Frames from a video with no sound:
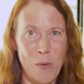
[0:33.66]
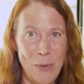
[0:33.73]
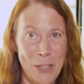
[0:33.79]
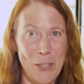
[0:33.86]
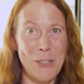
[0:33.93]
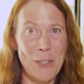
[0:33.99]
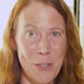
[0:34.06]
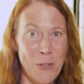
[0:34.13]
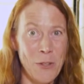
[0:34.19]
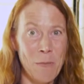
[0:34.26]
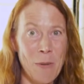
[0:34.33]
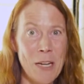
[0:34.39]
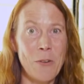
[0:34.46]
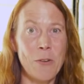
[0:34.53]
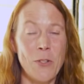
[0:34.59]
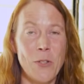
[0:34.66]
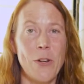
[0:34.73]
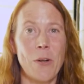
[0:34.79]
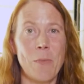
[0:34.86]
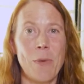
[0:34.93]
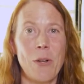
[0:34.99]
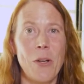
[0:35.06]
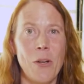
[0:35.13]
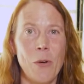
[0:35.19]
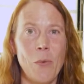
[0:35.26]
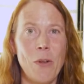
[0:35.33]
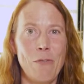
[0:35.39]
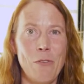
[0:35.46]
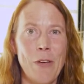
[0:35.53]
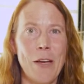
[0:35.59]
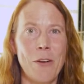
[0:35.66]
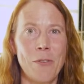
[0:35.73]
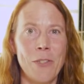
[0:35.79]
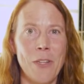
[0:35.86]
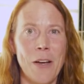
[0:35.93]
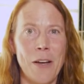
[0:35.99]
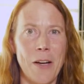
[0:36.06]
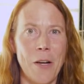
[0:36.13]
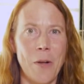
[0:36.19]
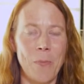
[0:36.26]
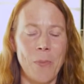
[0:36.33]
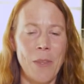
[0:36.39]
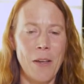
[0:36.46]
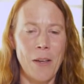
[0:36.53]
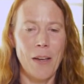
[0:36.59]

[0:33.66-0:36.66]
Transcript: when we looked under a microscope, we found um,